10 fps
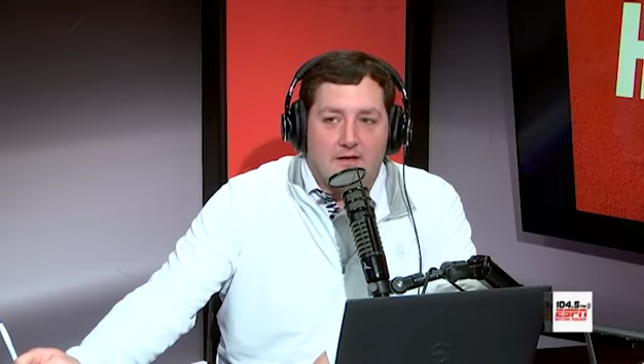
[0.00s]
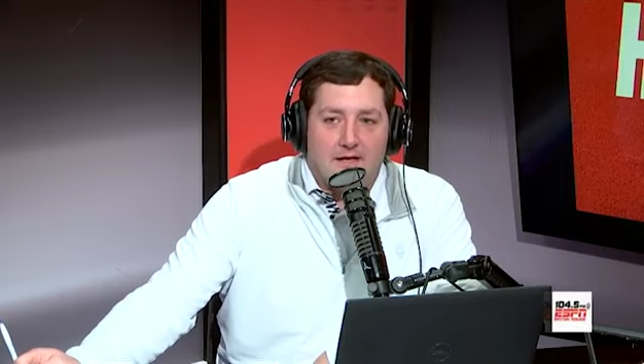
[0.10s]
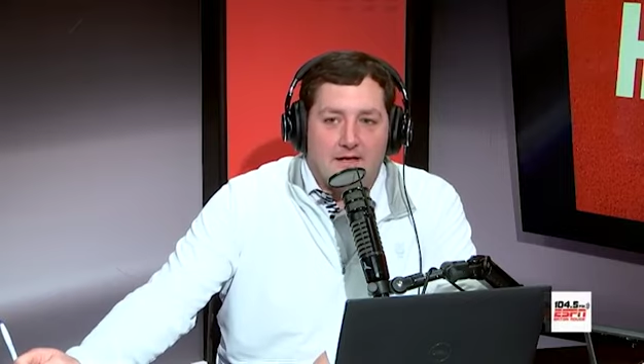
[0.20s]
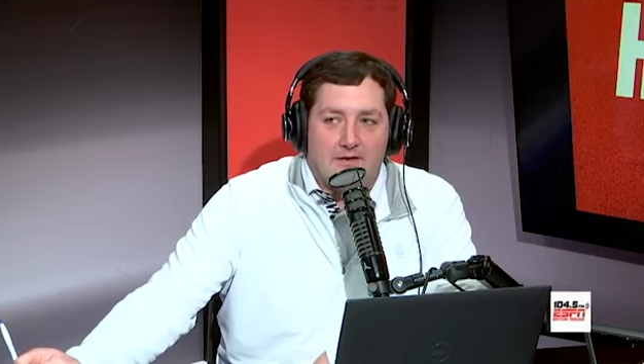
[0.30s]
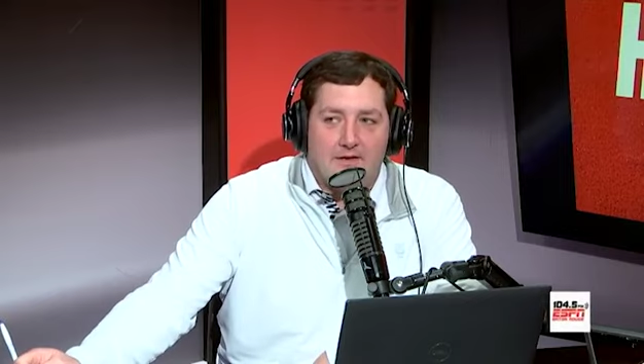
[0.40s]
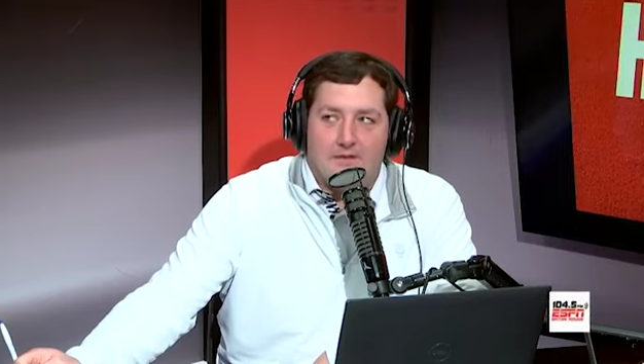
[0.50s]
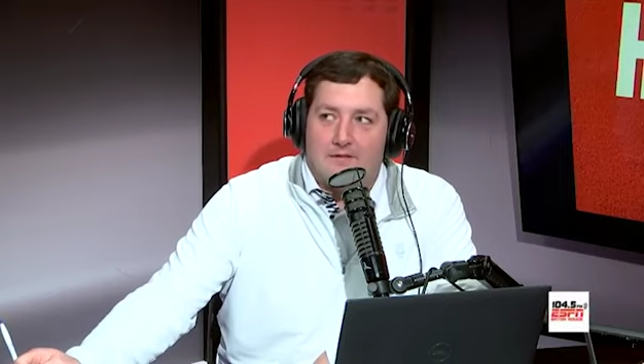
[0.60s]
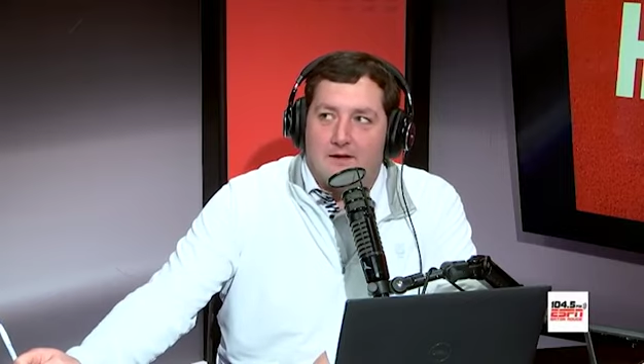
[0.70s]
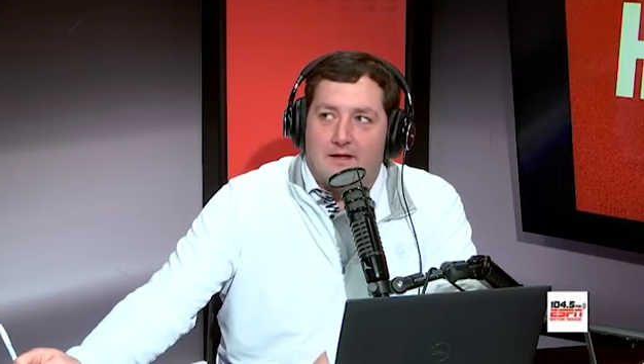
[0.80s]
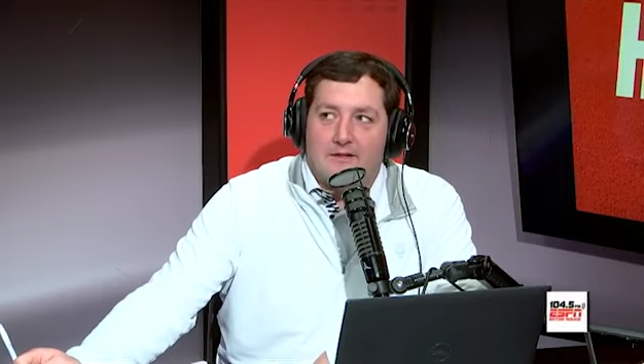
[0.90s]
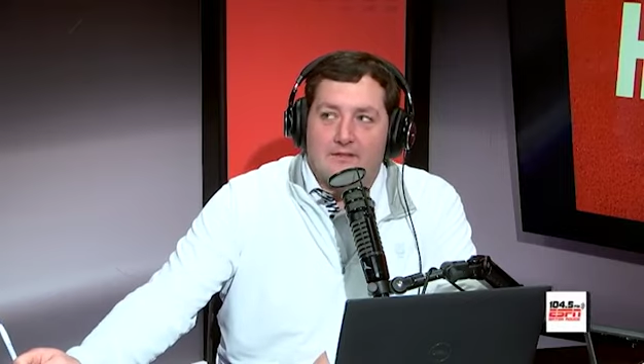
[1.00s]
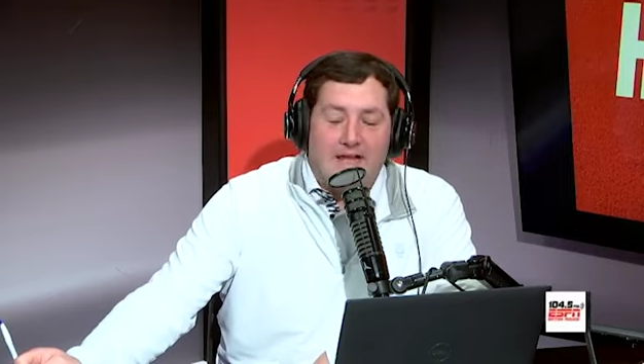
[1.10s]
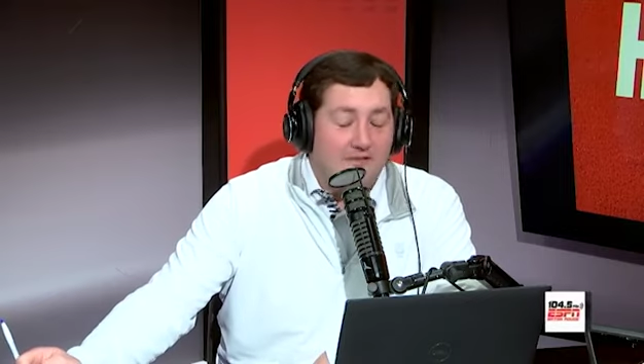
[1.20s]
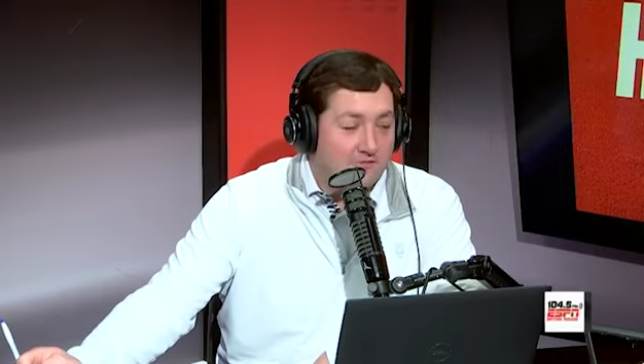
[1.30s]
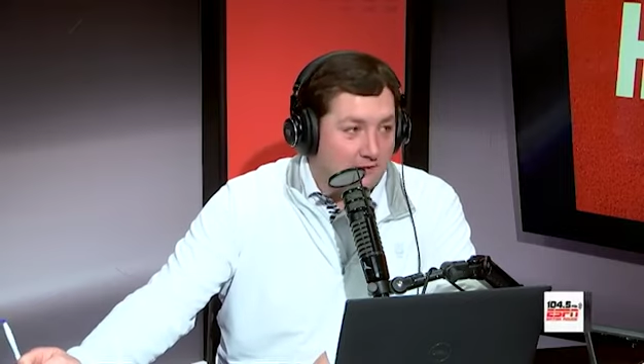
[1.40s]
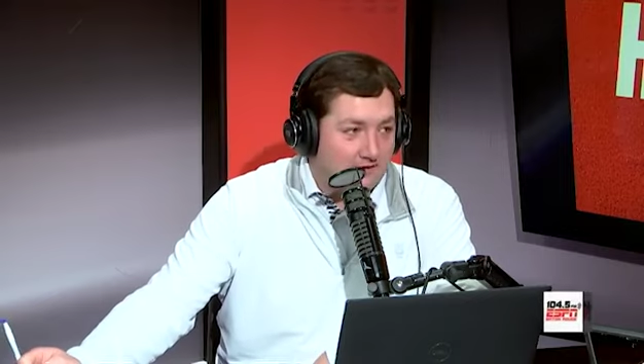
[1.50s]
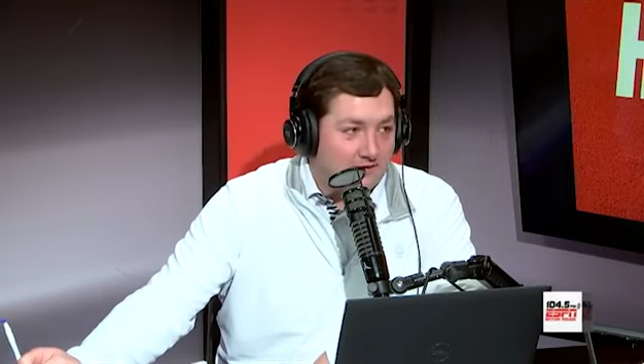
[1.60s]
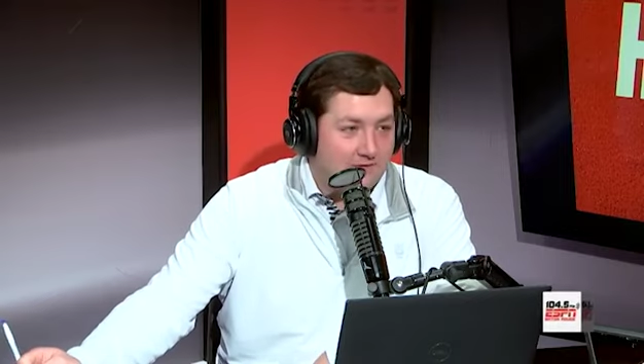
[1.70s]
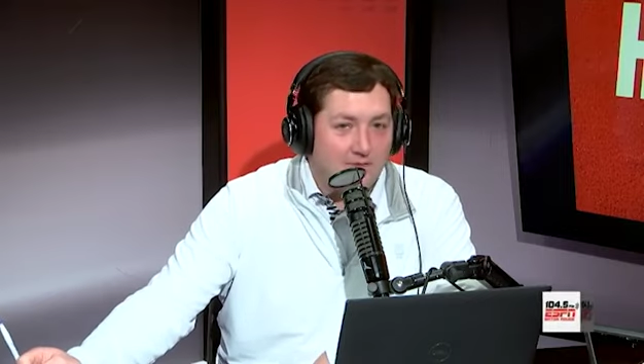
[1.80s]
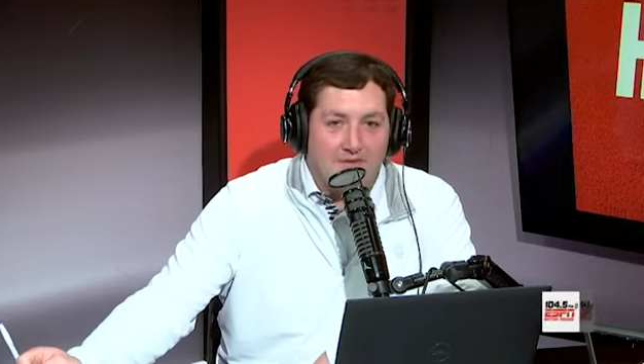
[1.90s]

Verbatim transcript: a leg strength issue.